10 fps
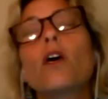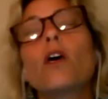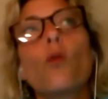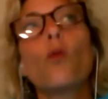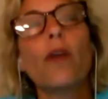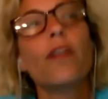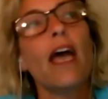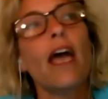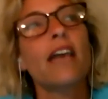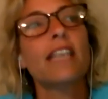went
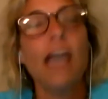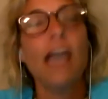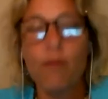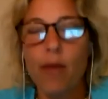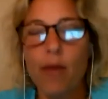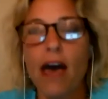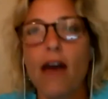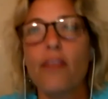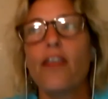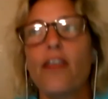as an empath
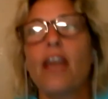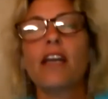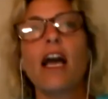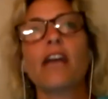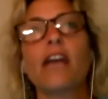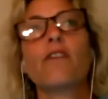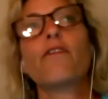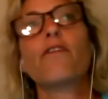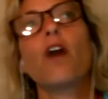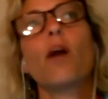and kind of
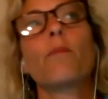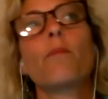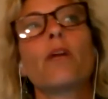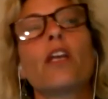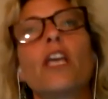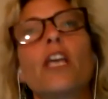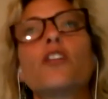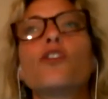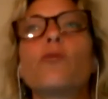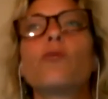
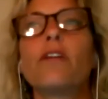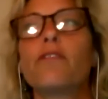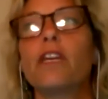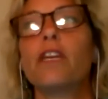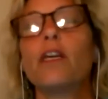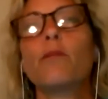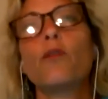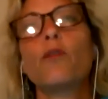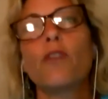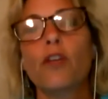intuitively
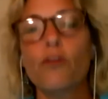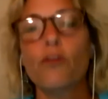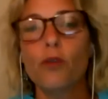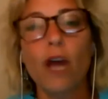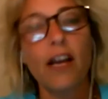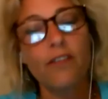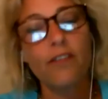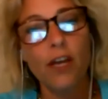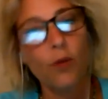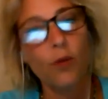moving through kind of
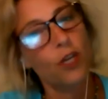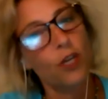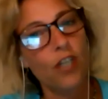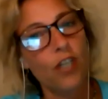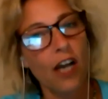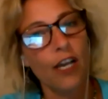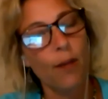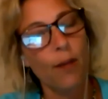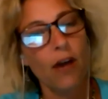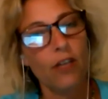like what you were talking
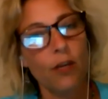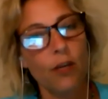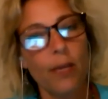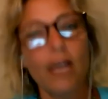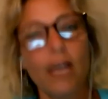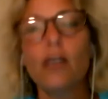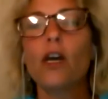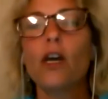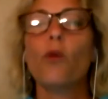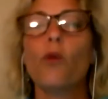about a little bit,
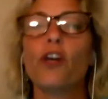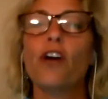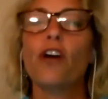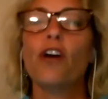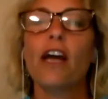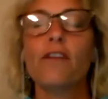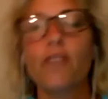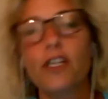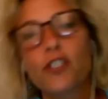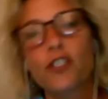where you're kind of like
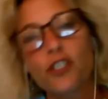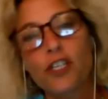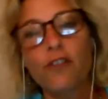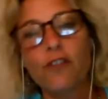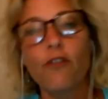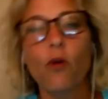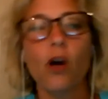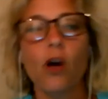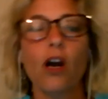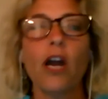searching
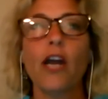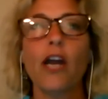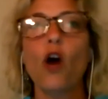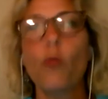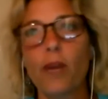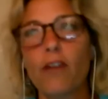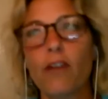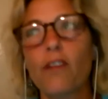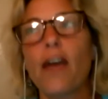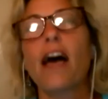for and hoping
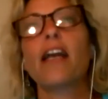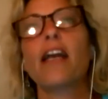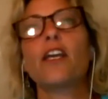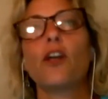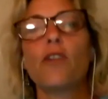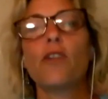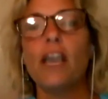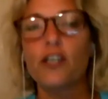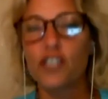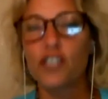that, the
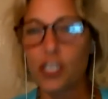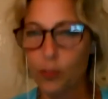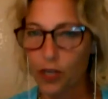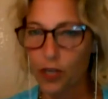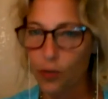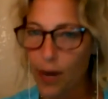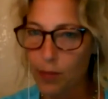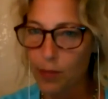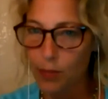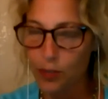energies bring the right
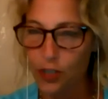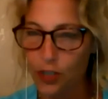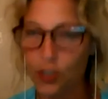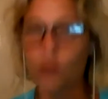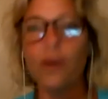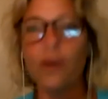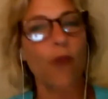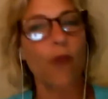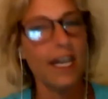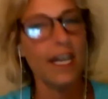people to you at the
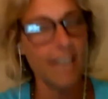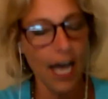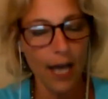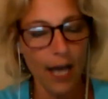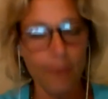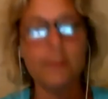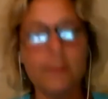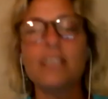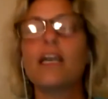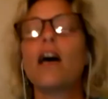right times.
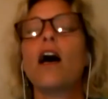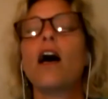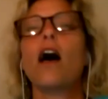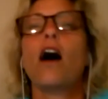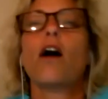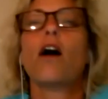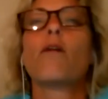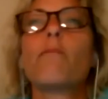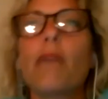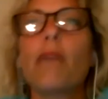As